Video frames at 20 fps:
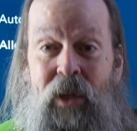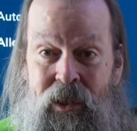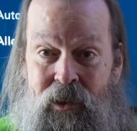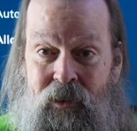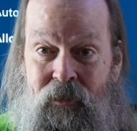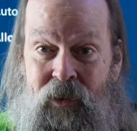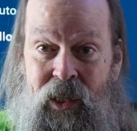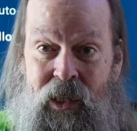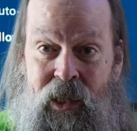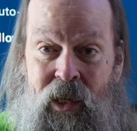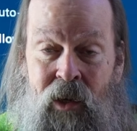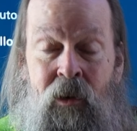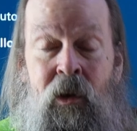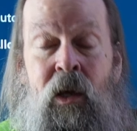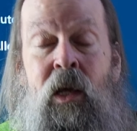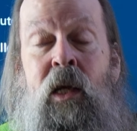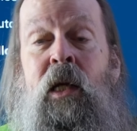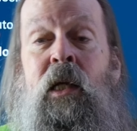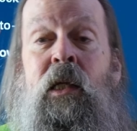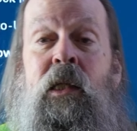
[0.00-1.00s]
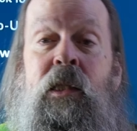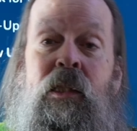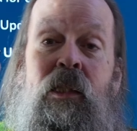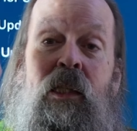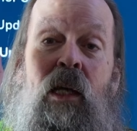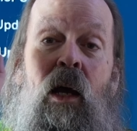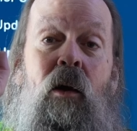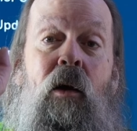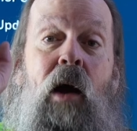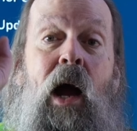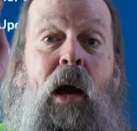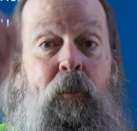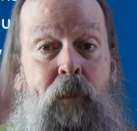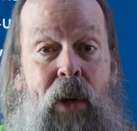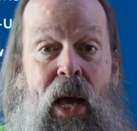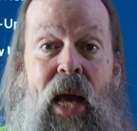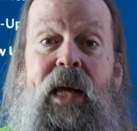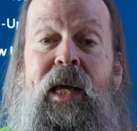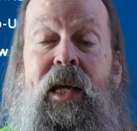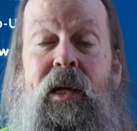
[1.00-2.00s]
in the video. So I'm
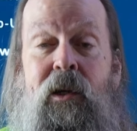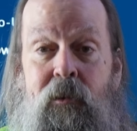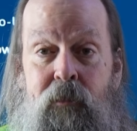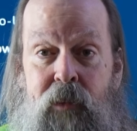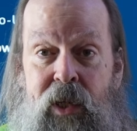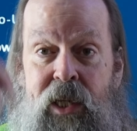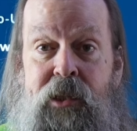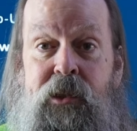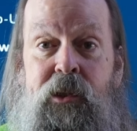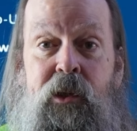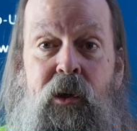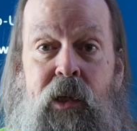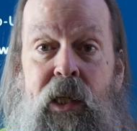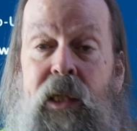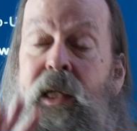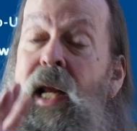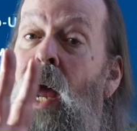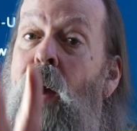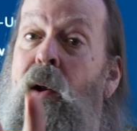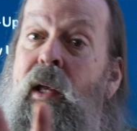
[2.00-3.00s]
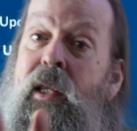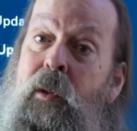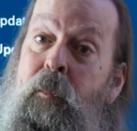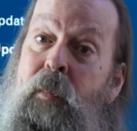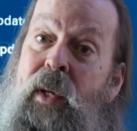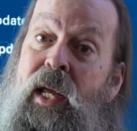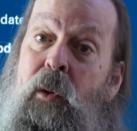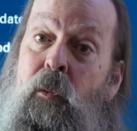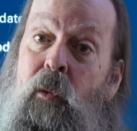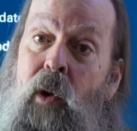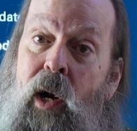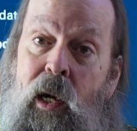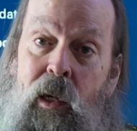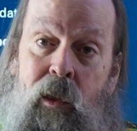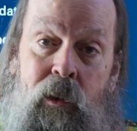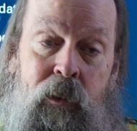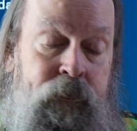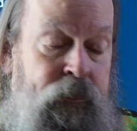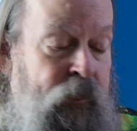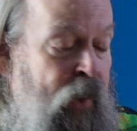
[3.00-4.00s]
back here reshooting. Now, in the
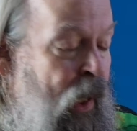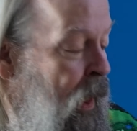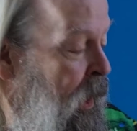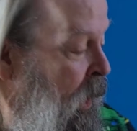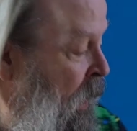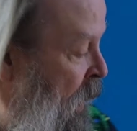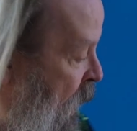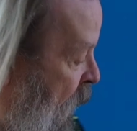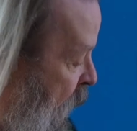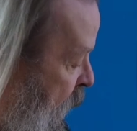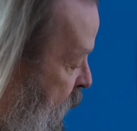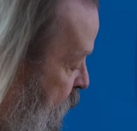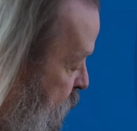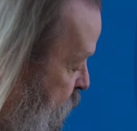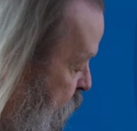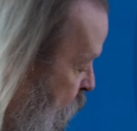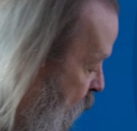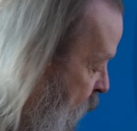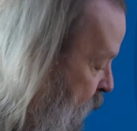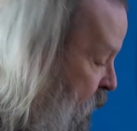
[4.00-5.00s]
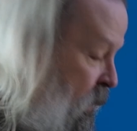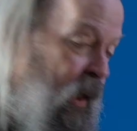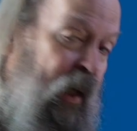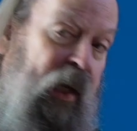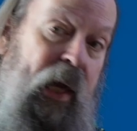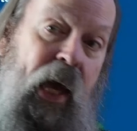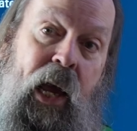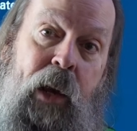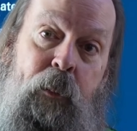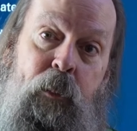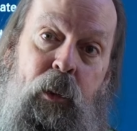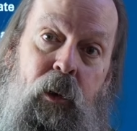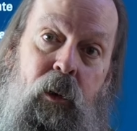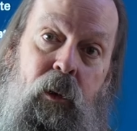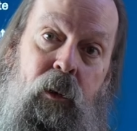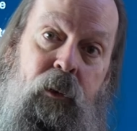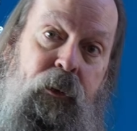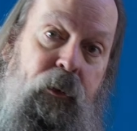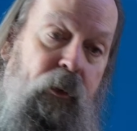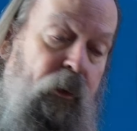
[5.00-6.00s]
meanwhile, I have run the
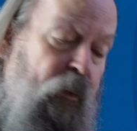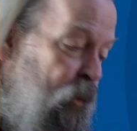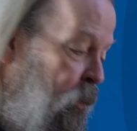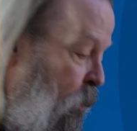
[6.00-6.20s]
cable through the